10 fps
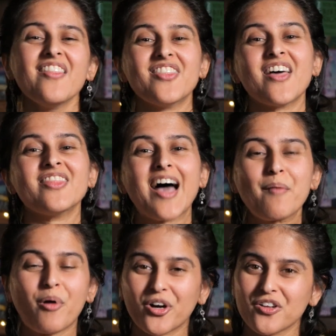Then
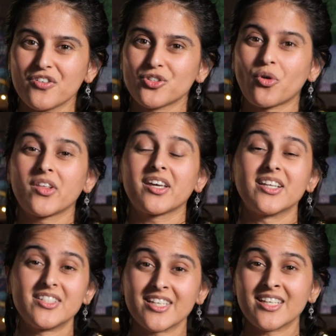that part of you is only going
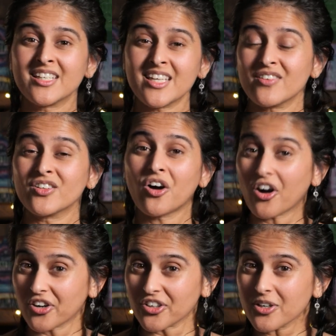to dig in even
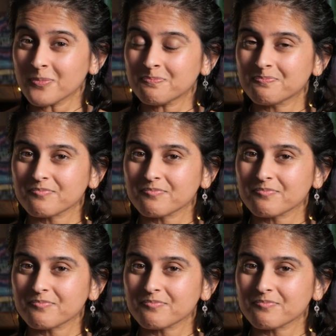harder.